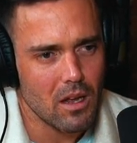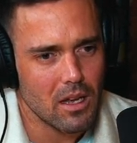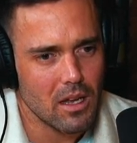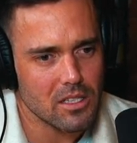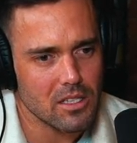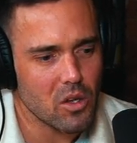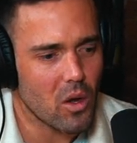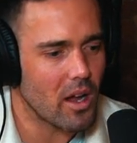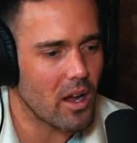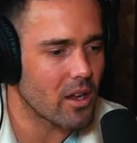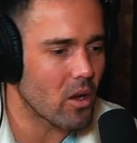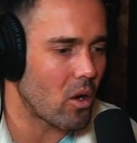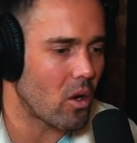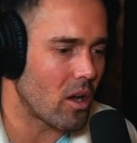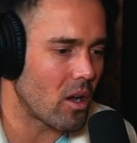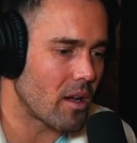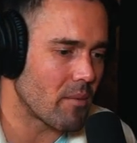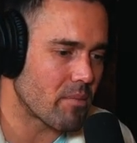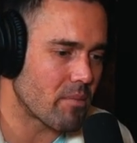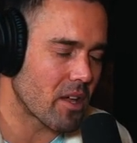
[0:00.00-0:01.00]
So I
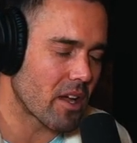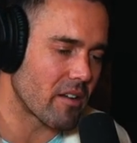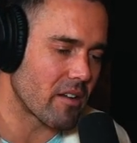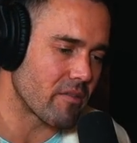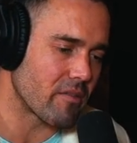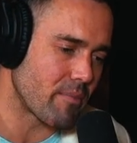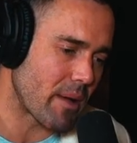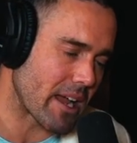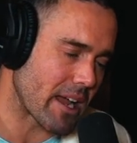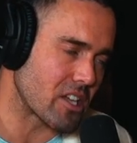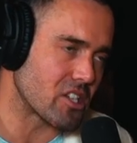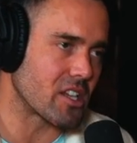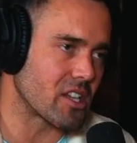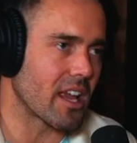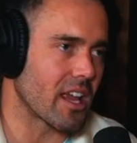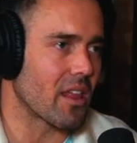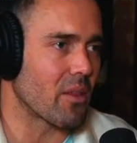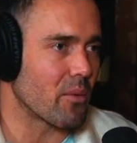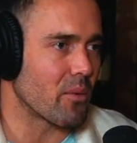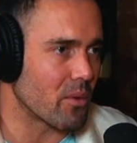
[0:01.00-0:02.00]
got a kind of package
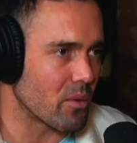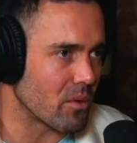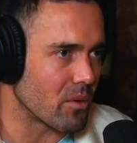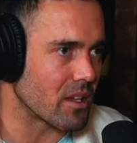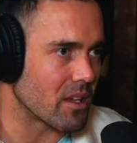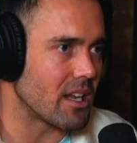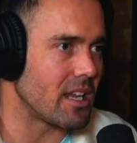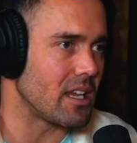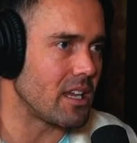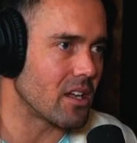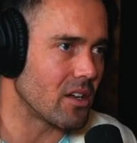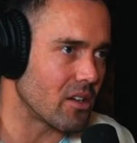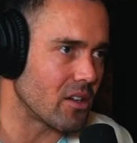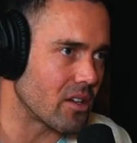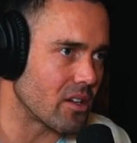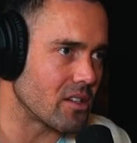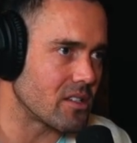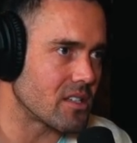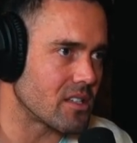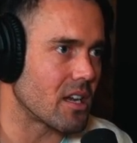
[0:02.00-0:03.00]
together with all the CleanCo
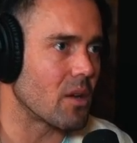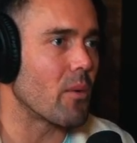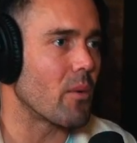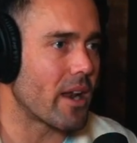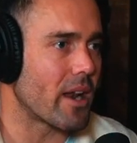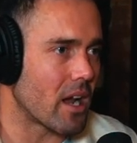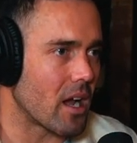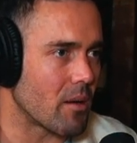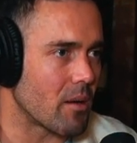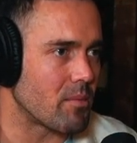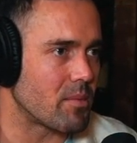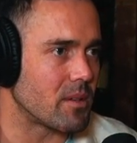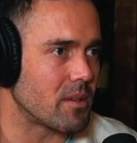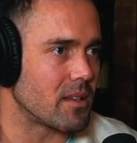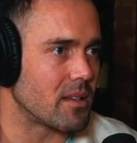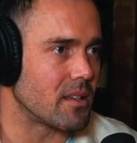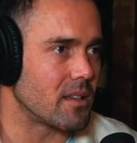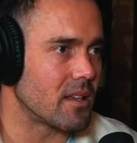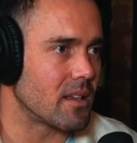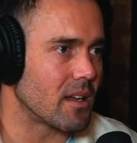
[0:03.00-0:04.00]
goods. And I went up
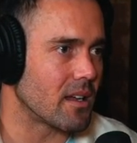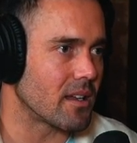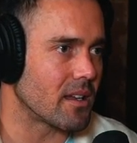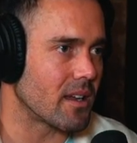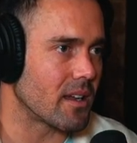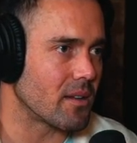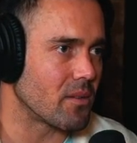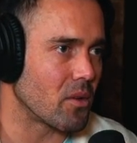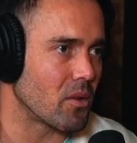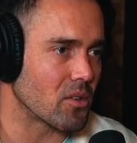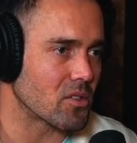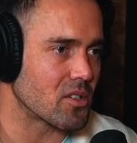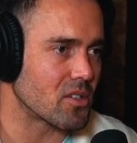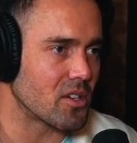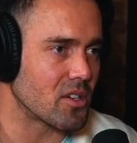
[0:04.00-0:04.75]
and I knocked on